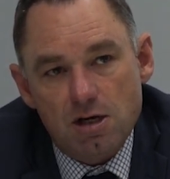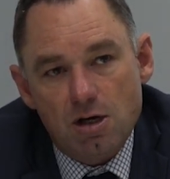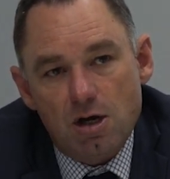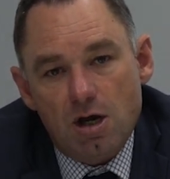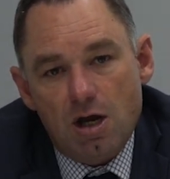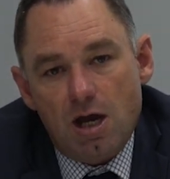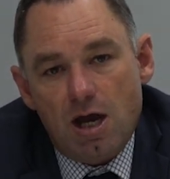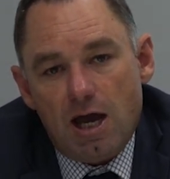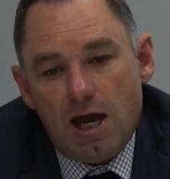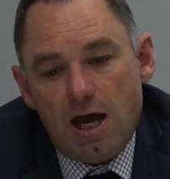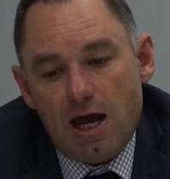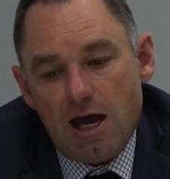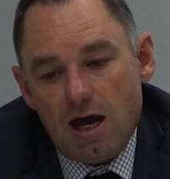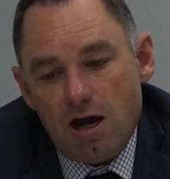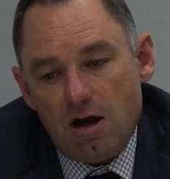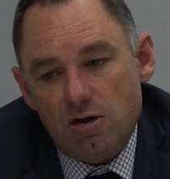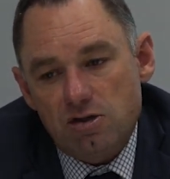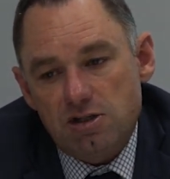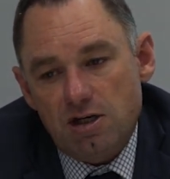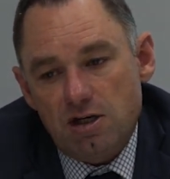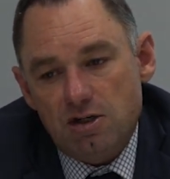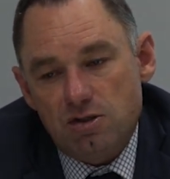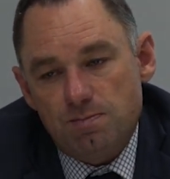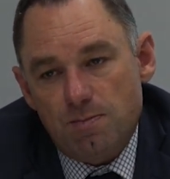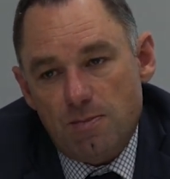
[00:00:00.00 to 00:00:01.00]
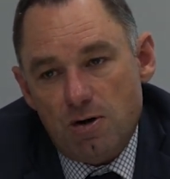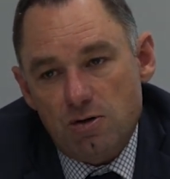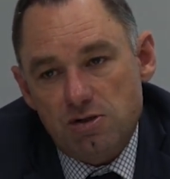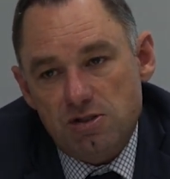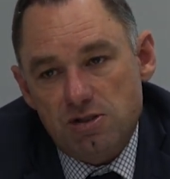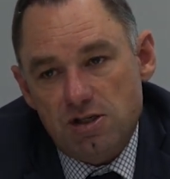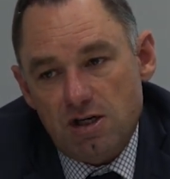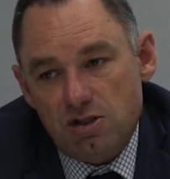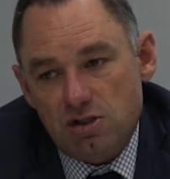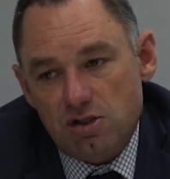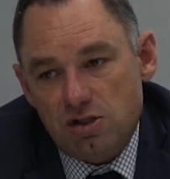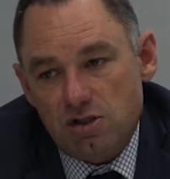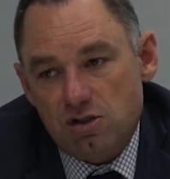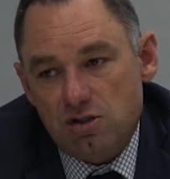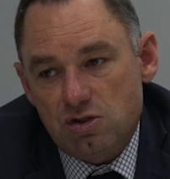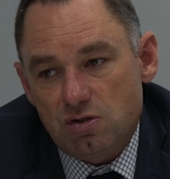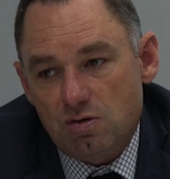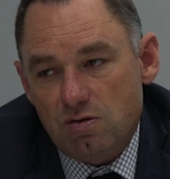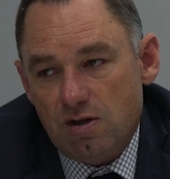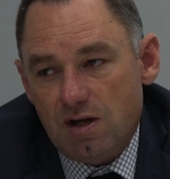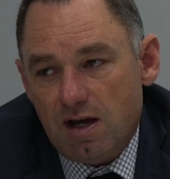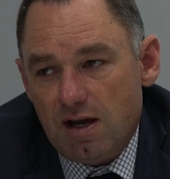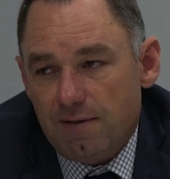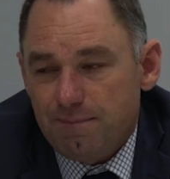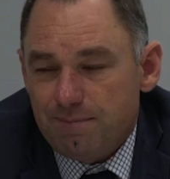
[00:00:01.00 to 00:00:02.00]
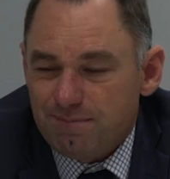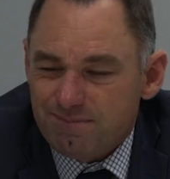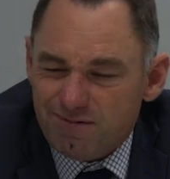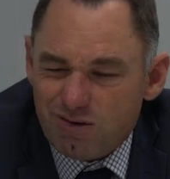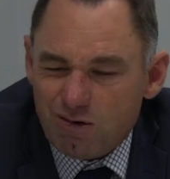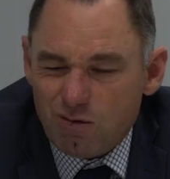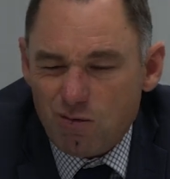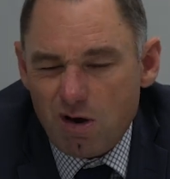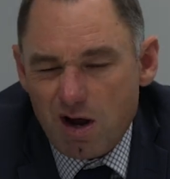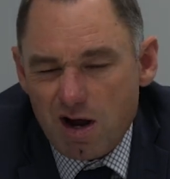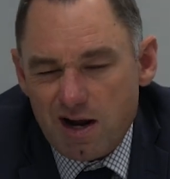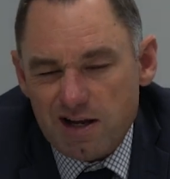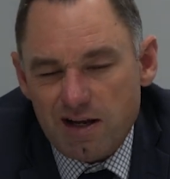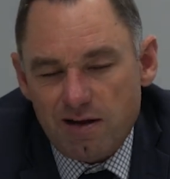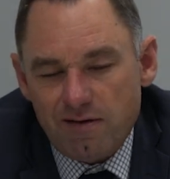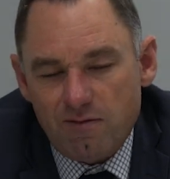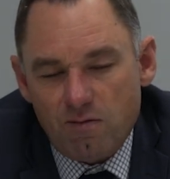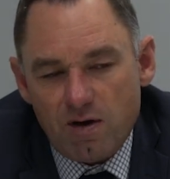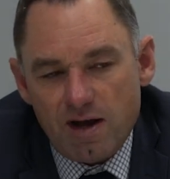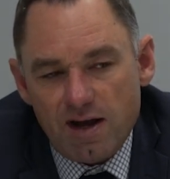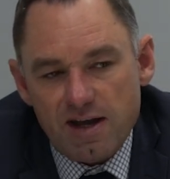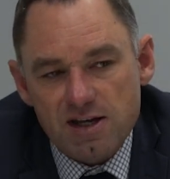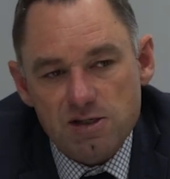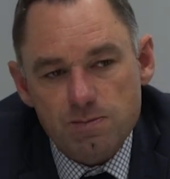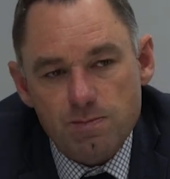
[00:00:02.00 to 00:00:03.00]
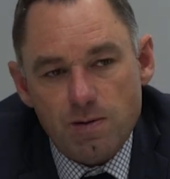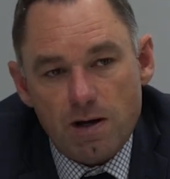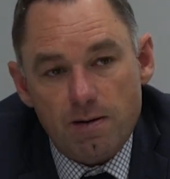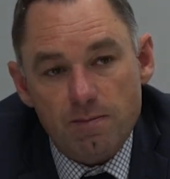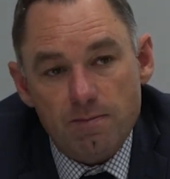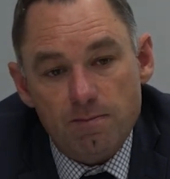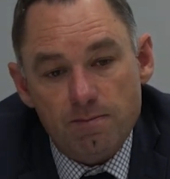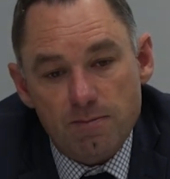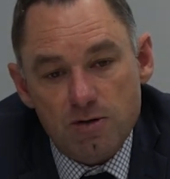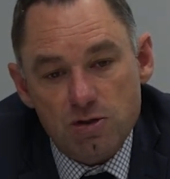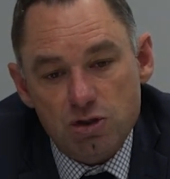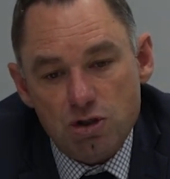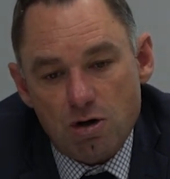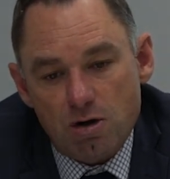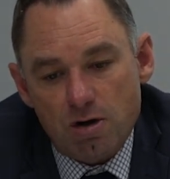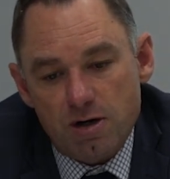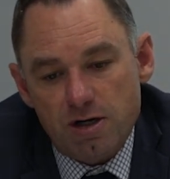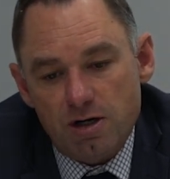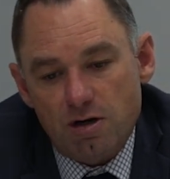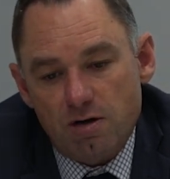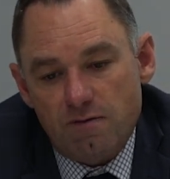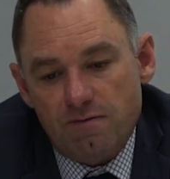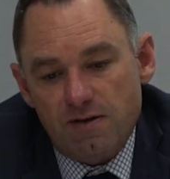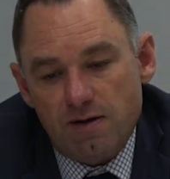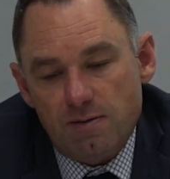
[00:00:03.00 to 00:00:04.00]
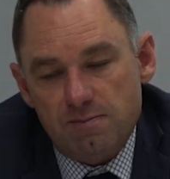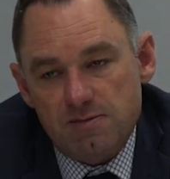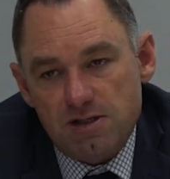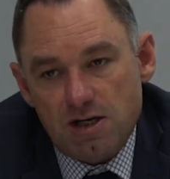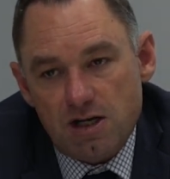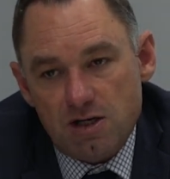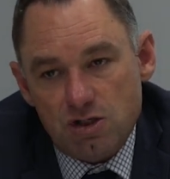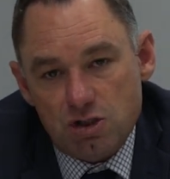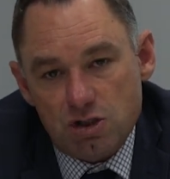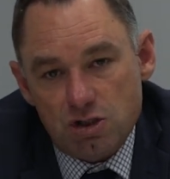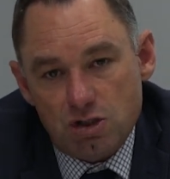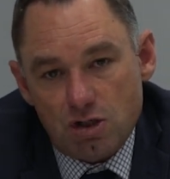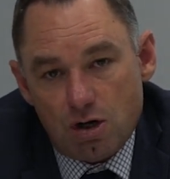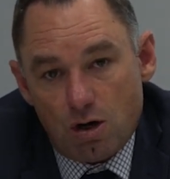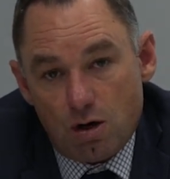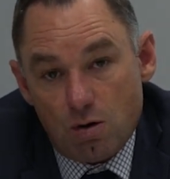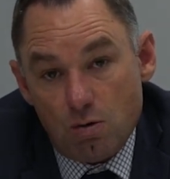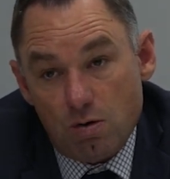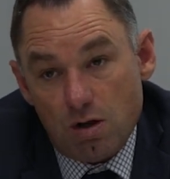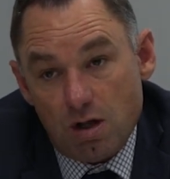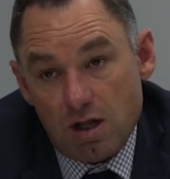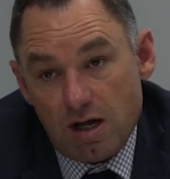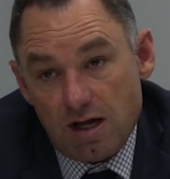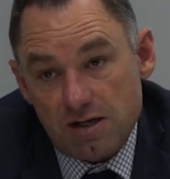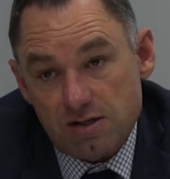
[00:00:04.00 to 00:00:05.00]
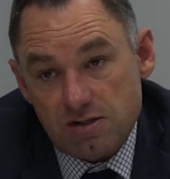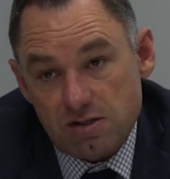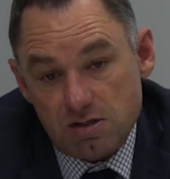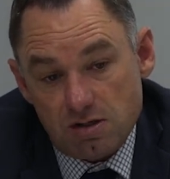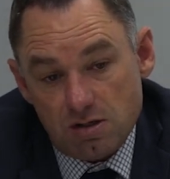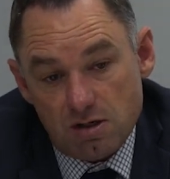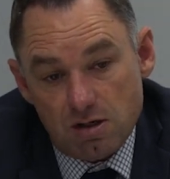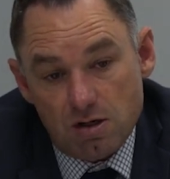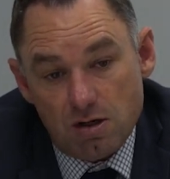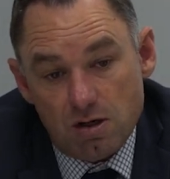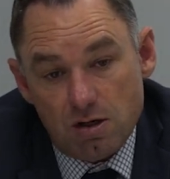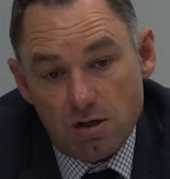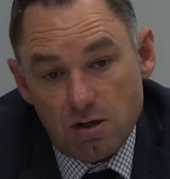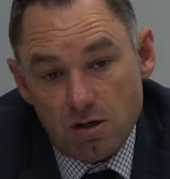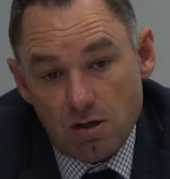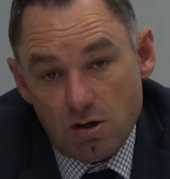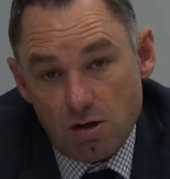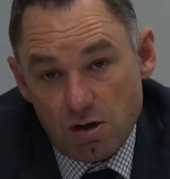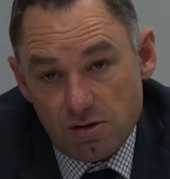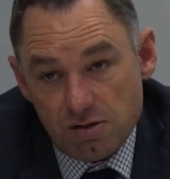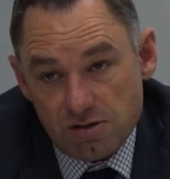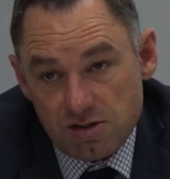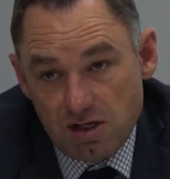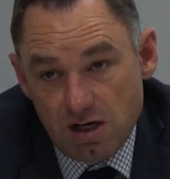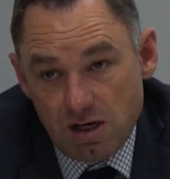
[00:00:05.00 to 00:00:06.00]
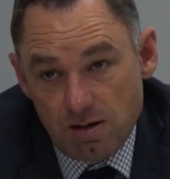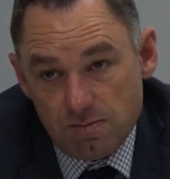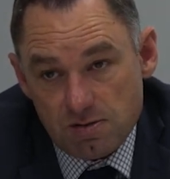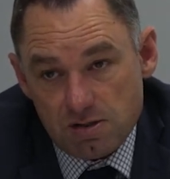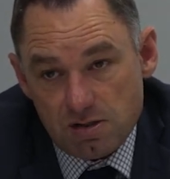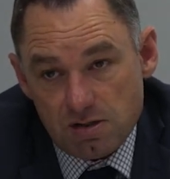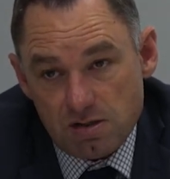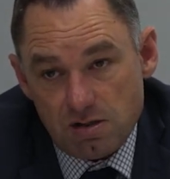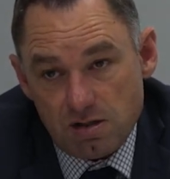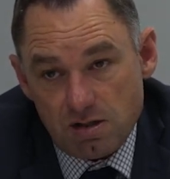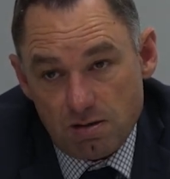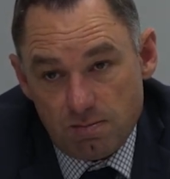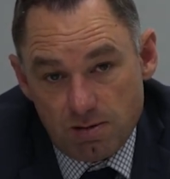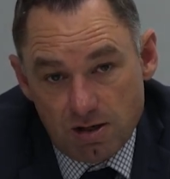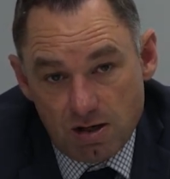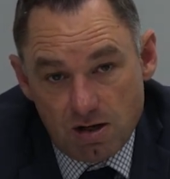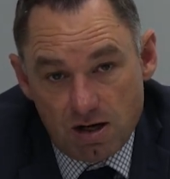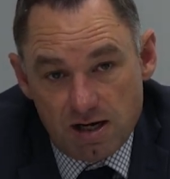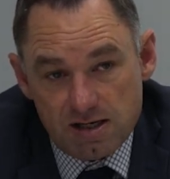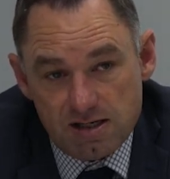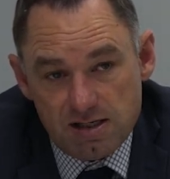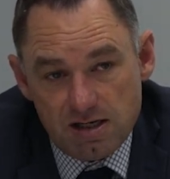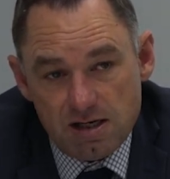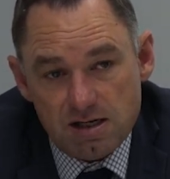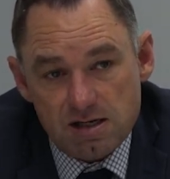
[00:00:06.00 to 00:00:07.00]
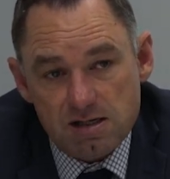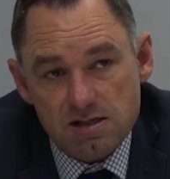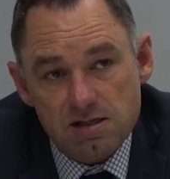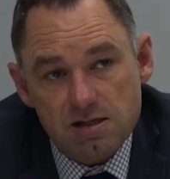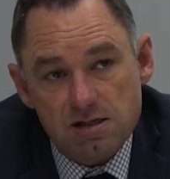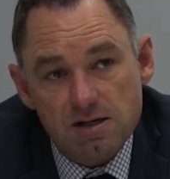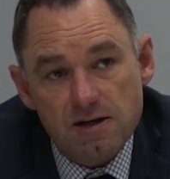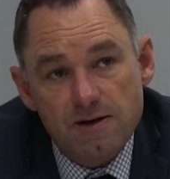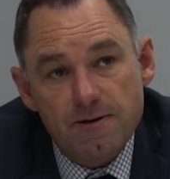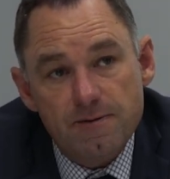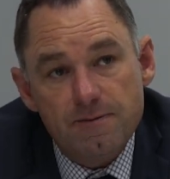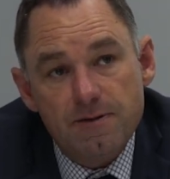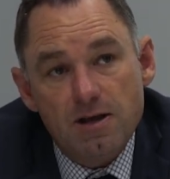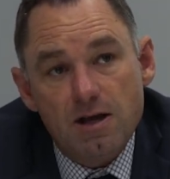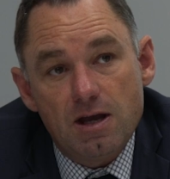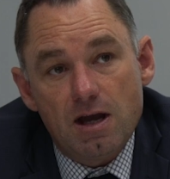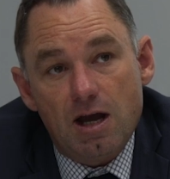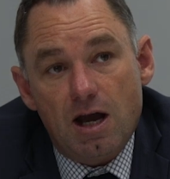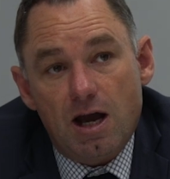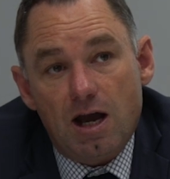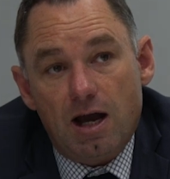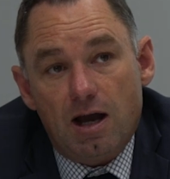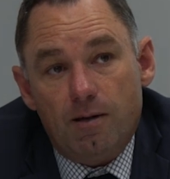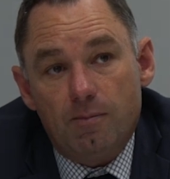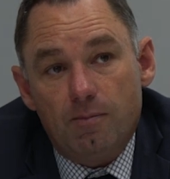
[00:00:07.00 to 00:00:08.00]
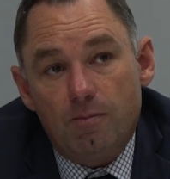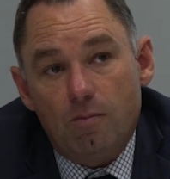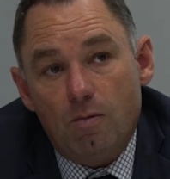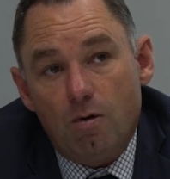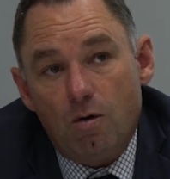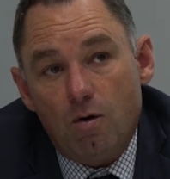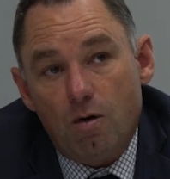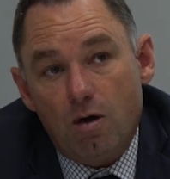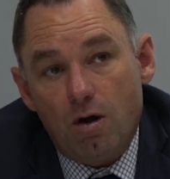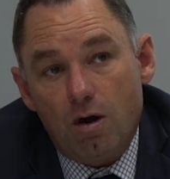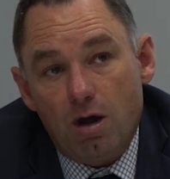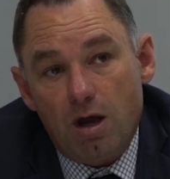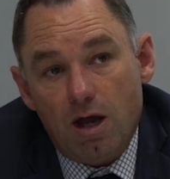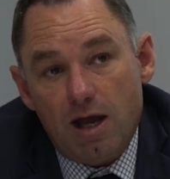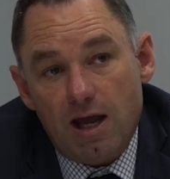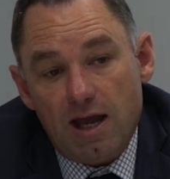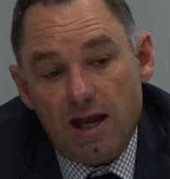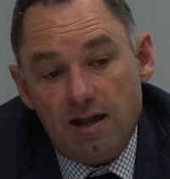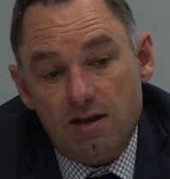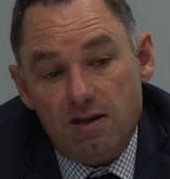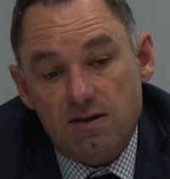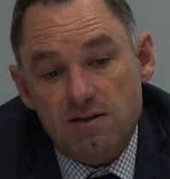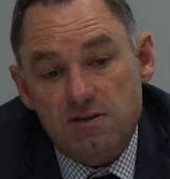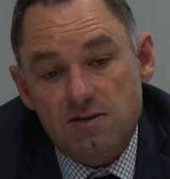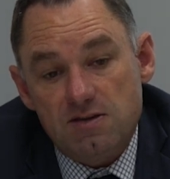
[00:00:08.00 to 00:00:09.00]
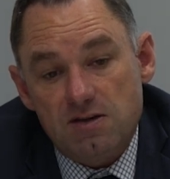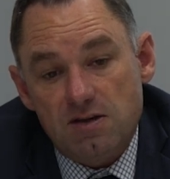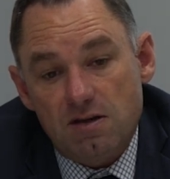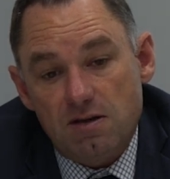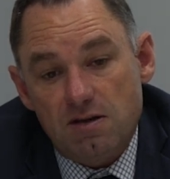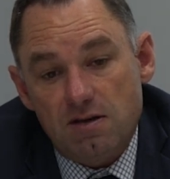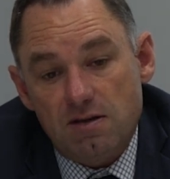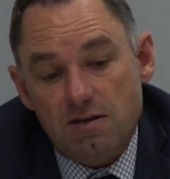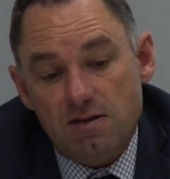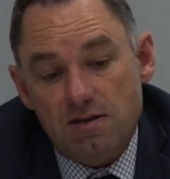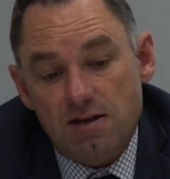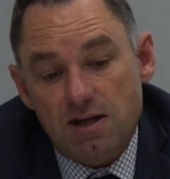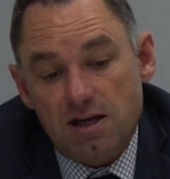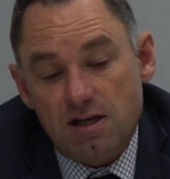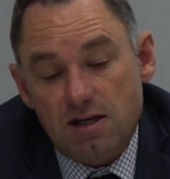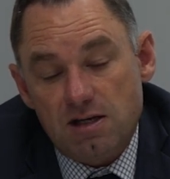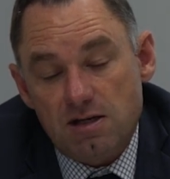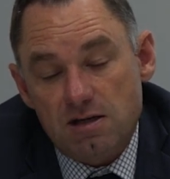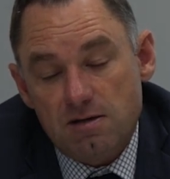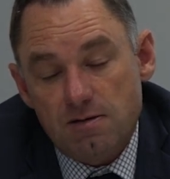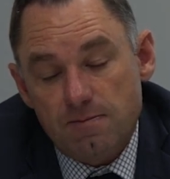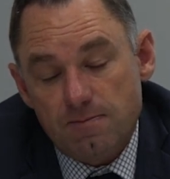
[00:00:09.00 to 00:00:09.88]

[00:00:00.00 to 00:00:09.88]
How most teachers do that? A variety of ways, but majority of them teach whole class concepts, the big ideas, and then